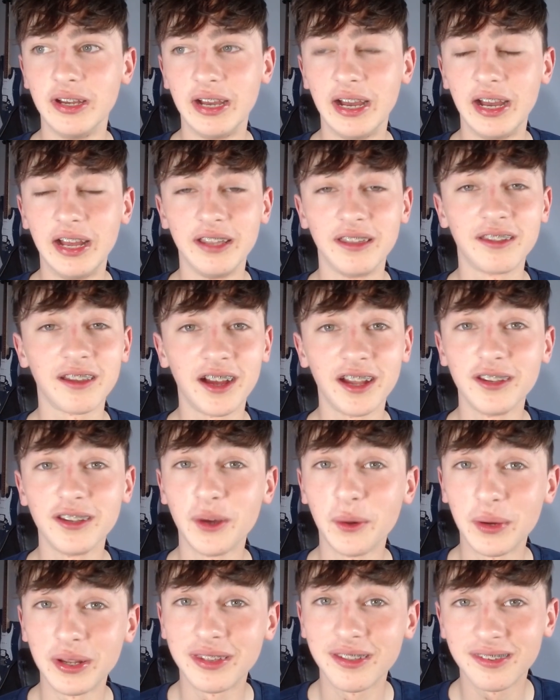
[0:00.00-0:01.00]
And I
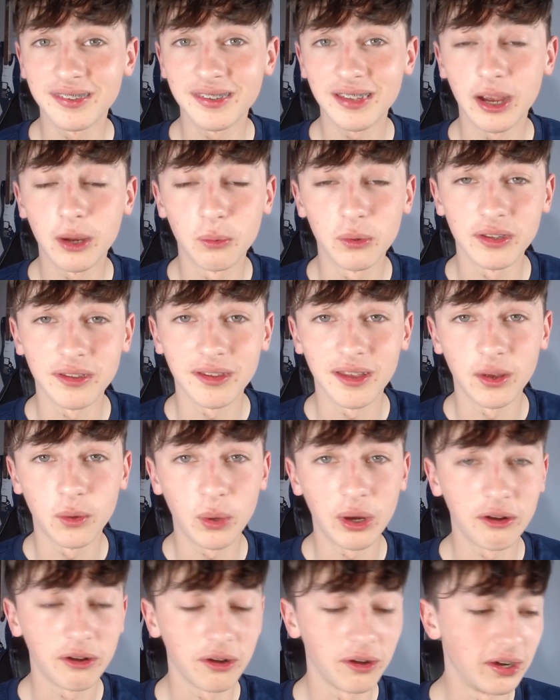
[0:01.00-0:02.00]
know I did say I want
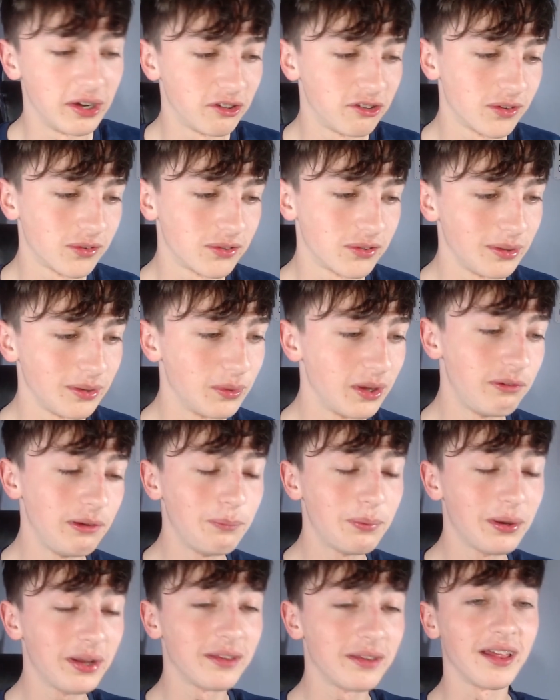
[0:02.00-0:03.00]
Aguero at Chelsea, but if he
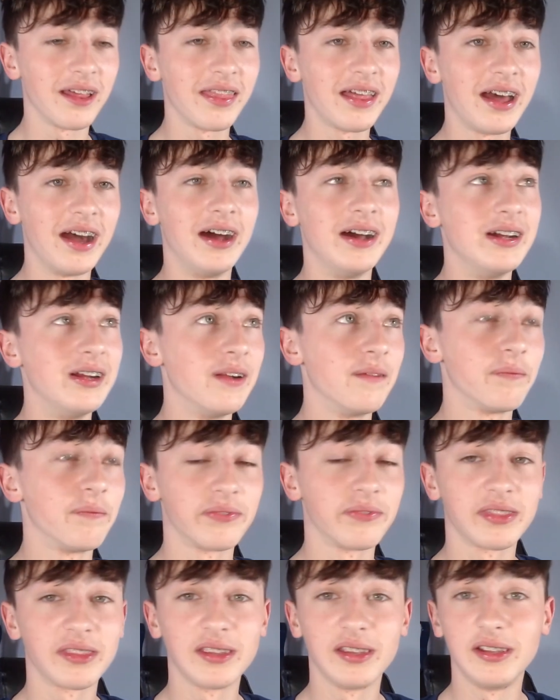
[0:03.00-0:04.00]
plays like that,
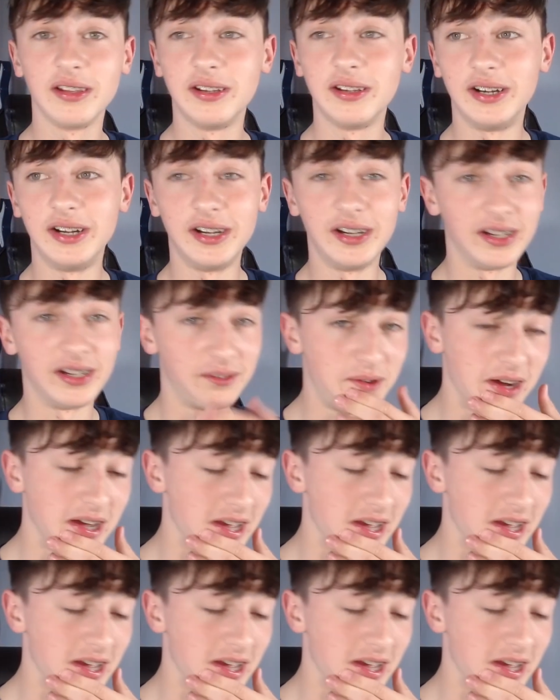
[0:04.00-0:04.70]
I might